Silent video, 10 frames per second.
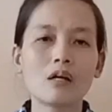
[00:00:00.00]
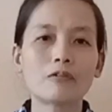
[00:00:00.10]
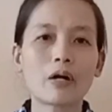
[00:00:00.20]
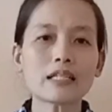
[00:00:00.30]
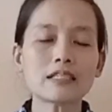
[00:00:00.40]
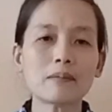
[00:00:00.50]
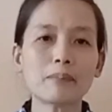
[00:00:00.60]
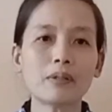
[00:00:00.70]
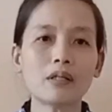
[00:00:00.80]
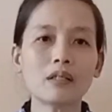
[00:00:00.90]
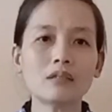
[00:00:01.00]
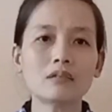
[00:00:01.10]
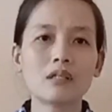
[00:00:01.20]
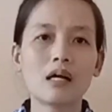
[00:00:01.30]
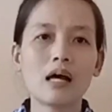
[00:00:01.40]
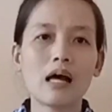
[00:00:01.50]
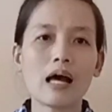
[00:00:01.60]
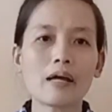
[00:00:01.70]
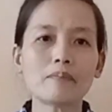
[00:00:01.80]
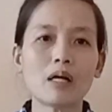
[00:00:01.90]
For example,
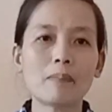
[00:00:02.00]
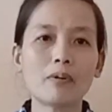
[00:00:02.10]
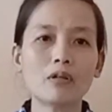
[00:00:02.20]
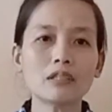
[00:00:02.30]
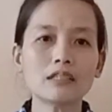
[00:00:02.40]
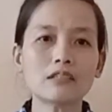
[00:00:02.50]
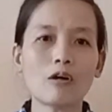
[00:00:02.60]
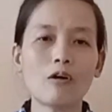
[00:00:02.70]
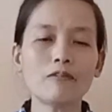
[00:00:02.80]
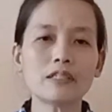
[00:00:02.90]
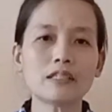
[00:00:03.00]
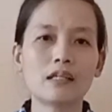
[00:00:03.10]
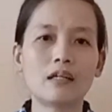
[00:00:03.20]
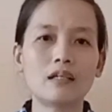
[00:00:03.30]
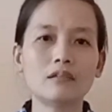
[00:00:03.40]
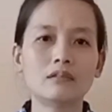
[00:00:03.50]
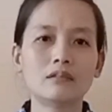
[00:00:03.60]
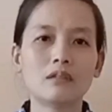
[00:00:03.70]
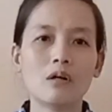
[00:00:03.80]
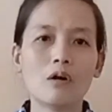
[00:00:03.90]
I'm a police officer
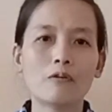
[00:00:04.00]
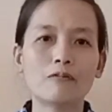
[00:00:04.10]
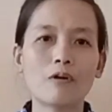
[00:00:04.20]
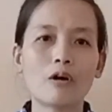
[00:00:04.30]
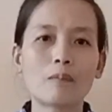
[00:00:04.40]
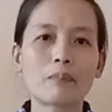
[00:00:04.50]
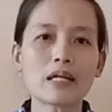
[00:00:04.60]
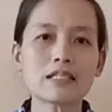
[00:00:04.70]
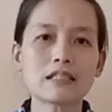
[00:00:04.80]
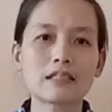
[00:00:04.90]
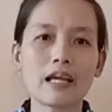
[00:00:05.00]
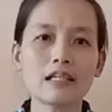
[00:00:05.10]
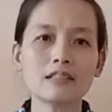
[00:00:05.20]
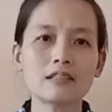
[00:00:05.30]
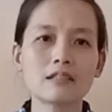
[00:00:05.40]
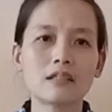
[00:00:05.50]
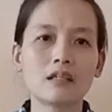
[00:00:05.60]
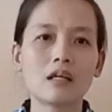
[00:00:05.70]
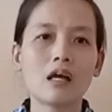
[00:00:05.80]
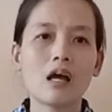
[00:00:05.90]
for present tense.
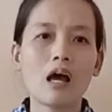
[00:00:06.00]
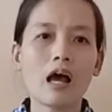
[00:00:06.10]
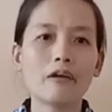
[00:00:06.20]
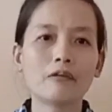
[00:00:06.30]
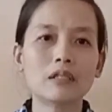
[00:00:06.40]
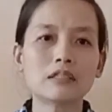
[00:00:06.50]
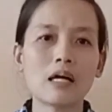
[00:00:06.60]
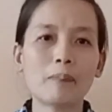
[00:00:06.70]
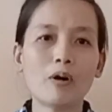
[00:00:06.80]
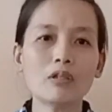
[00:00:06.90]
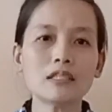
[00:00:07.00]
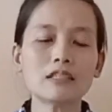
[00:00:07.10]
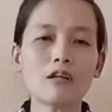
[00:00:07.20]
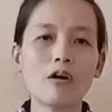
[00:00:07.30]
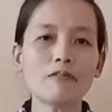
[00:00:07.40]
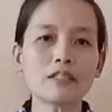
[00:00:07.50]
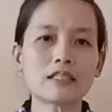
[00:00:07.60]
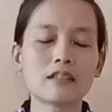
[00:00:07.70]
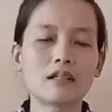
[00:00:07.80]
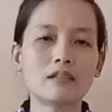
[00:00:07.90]
I was a police
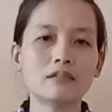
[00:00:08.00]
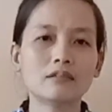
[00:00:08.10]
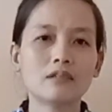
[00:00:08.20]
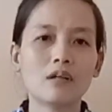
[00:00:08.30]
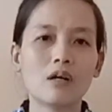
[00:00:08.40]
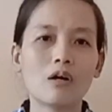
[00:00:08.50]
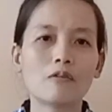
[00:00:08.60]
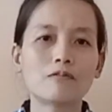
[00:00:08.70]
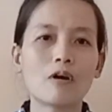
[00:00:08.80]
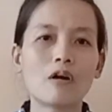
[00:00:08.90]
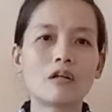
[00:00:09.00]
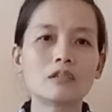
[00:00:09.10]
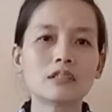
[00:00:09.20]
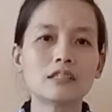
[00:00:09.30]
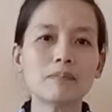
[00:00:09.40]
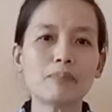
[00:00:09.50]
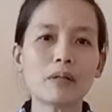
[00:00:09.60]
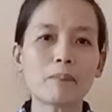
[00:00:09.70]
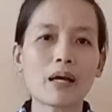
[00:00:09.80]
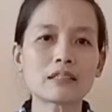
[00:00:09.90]
officer for
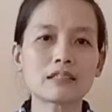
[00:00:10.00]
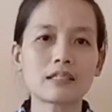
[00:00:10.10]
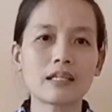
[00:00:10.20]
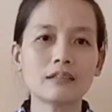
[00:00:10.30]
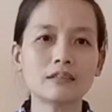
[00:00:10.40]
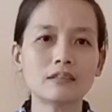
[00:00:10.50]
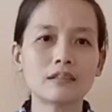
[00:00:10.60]
simple past tense.